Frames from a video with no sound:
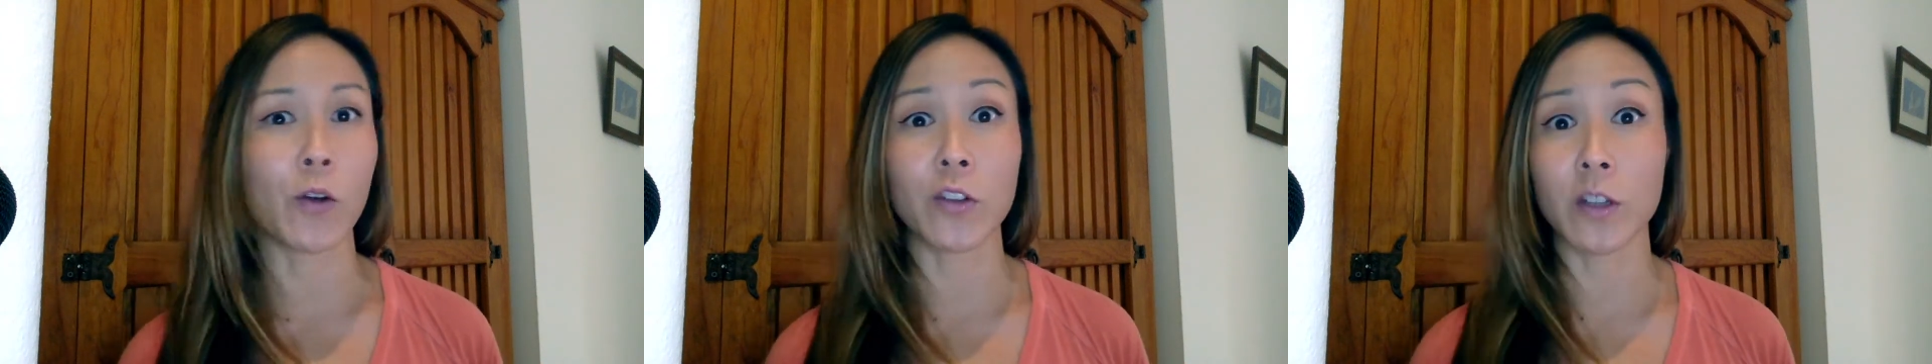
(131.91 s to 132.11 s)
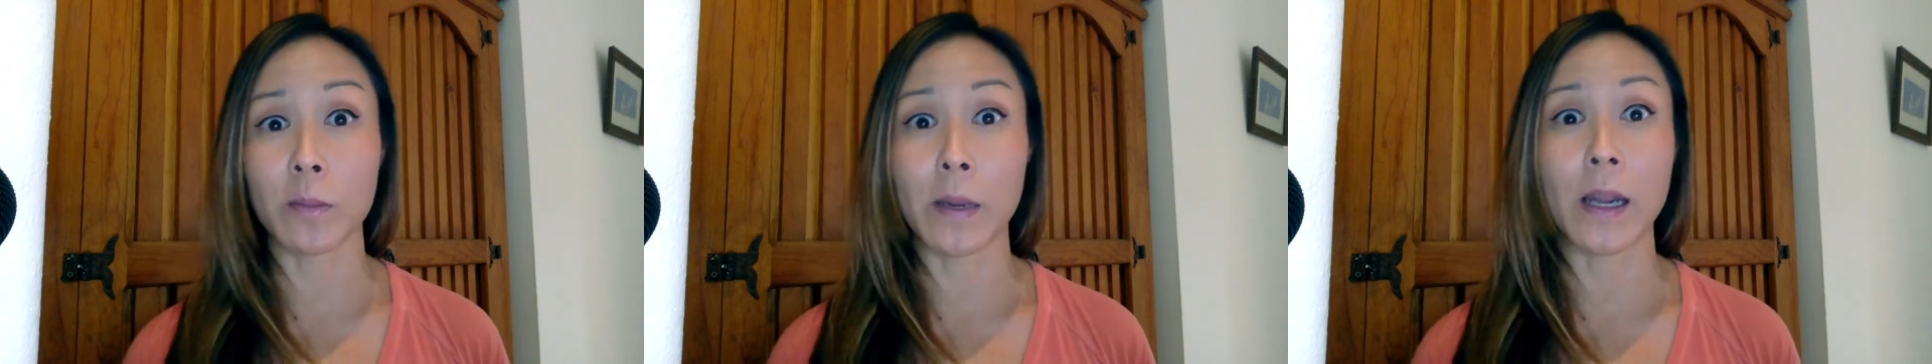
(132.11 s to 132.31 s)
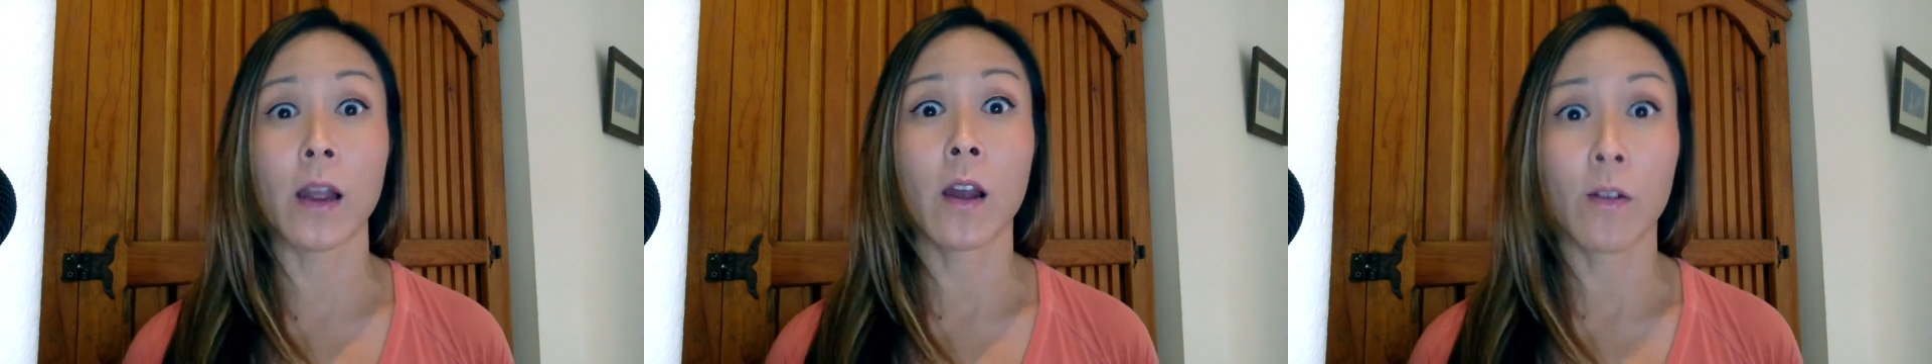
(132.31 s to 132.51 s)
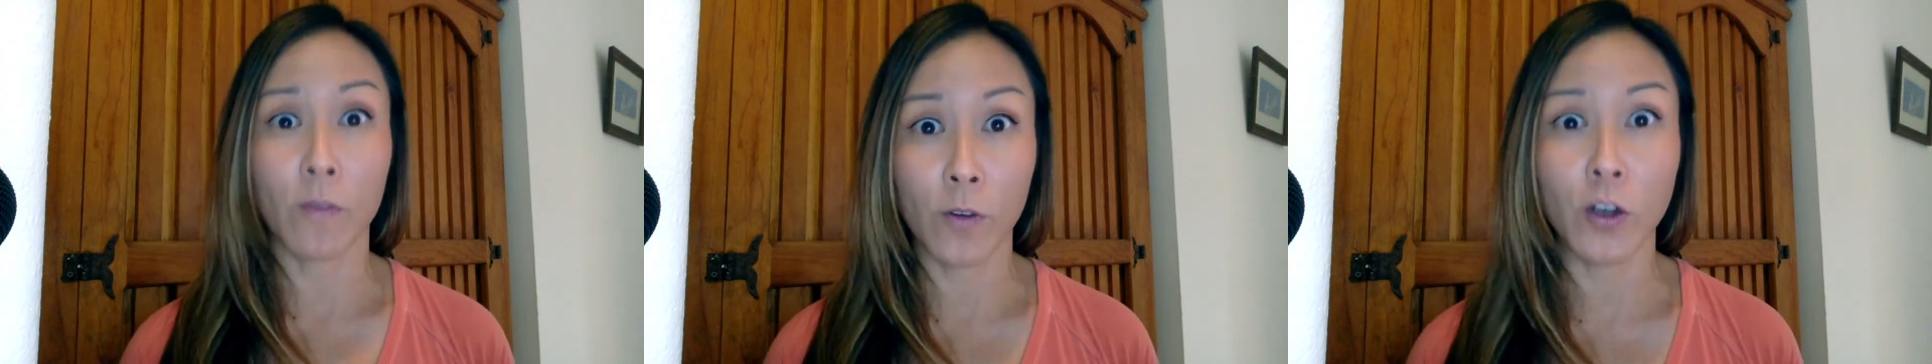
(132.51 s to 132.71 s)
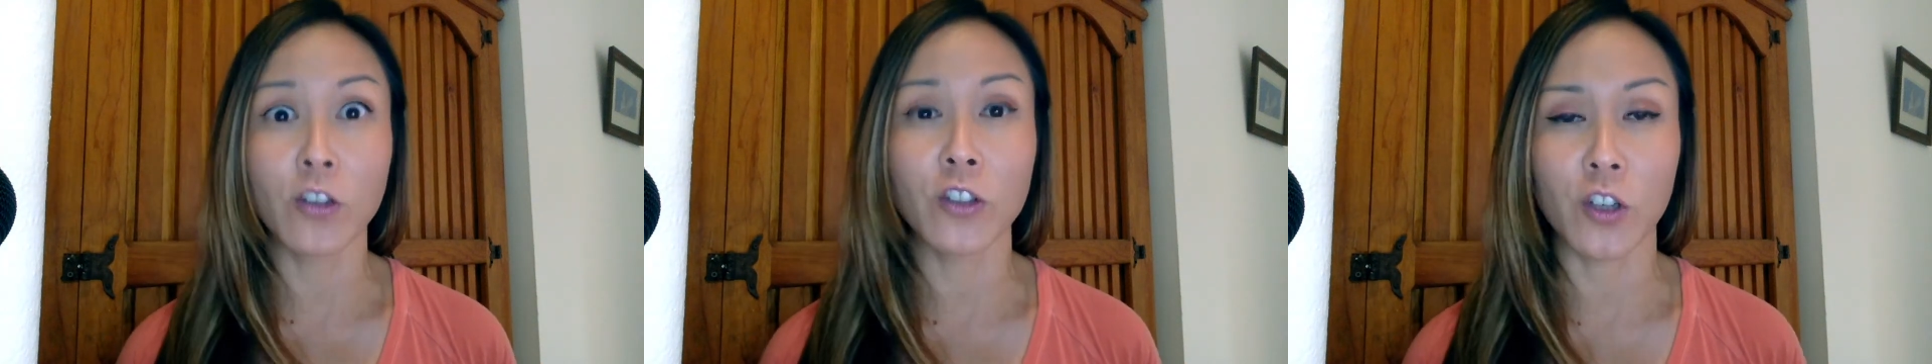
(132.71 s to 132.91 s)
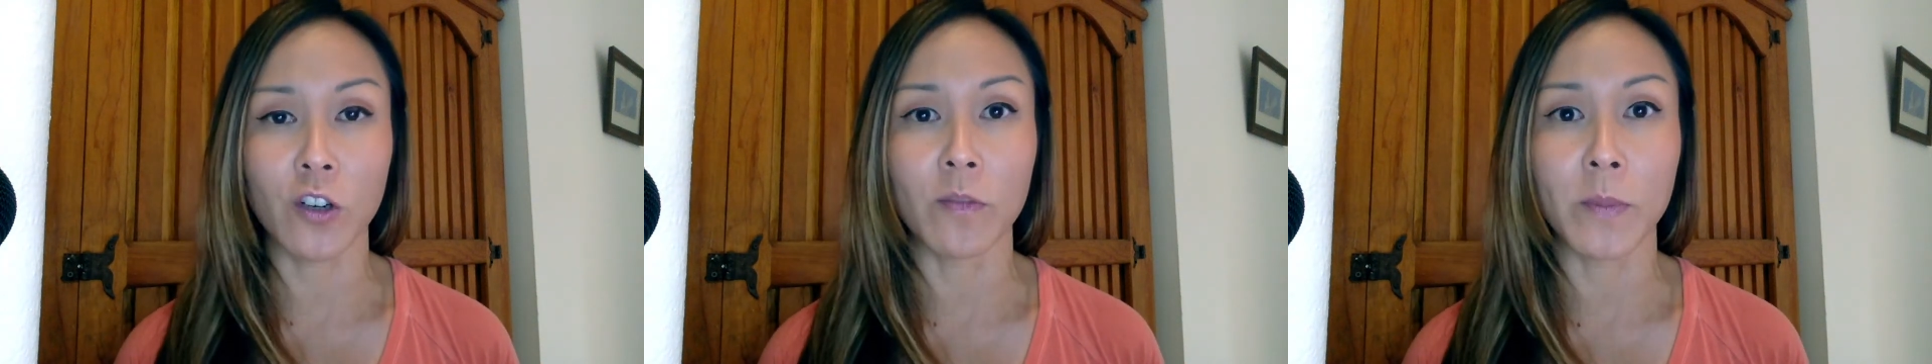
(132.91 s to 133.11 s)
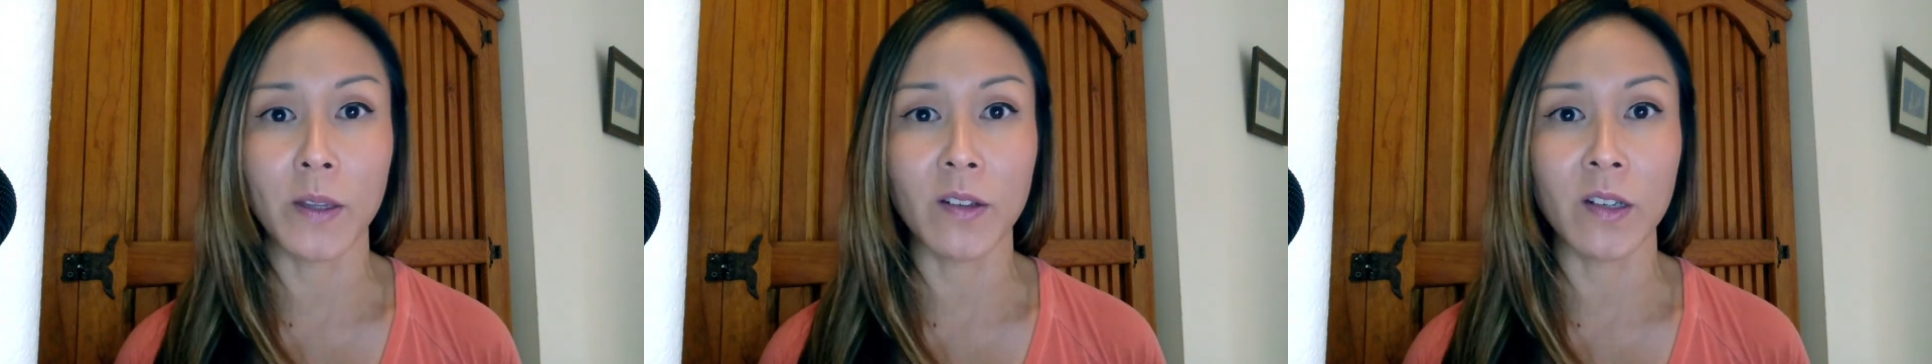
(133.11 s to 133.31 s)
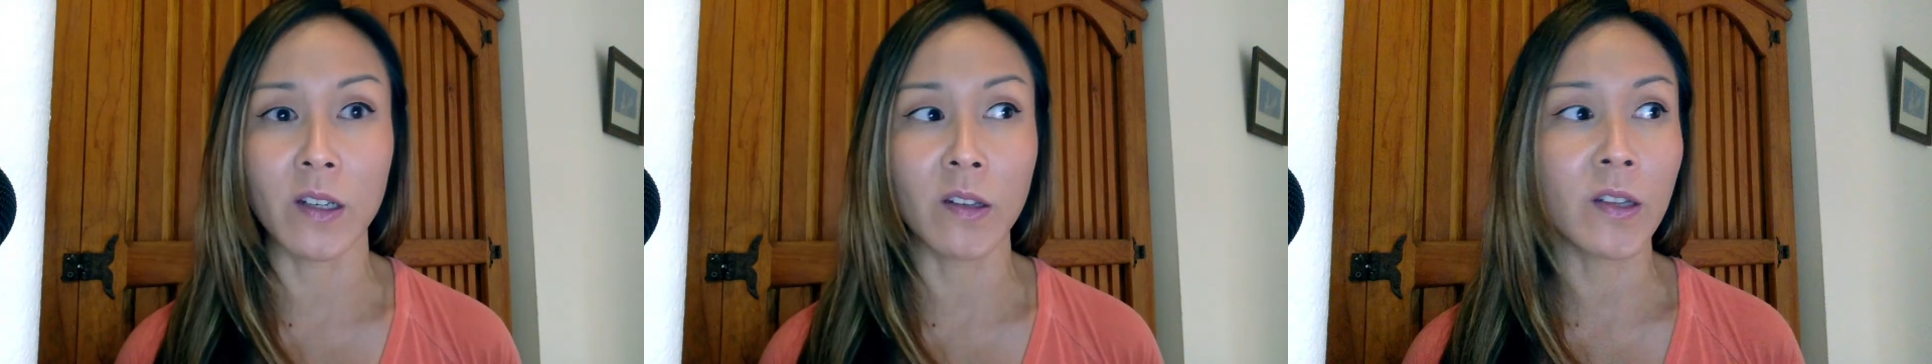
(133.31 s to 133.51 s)
was in my first year of
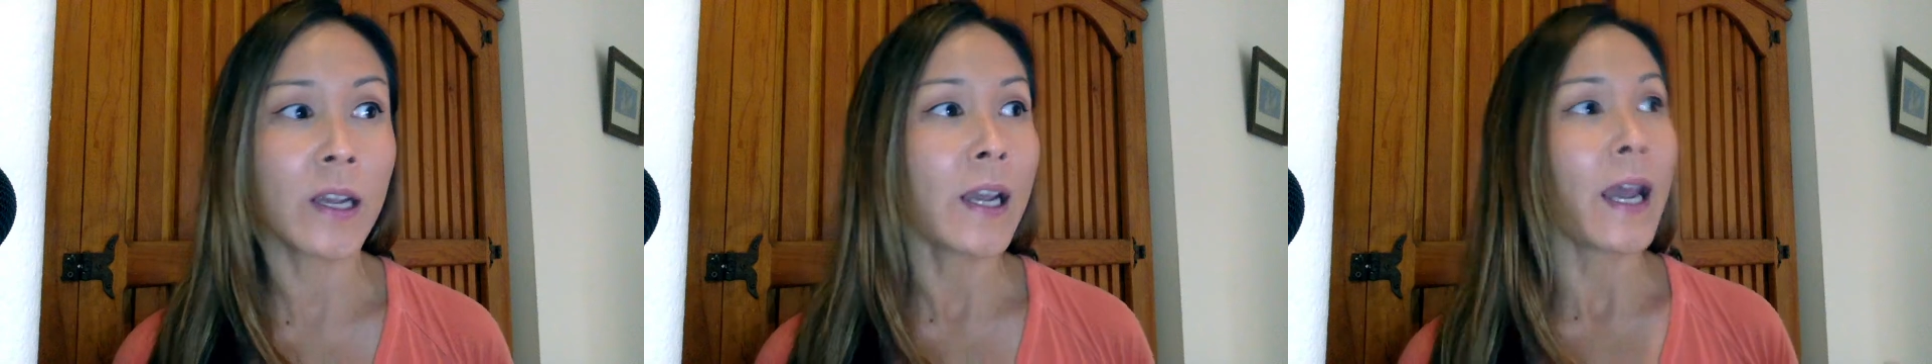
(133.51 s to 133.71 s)
business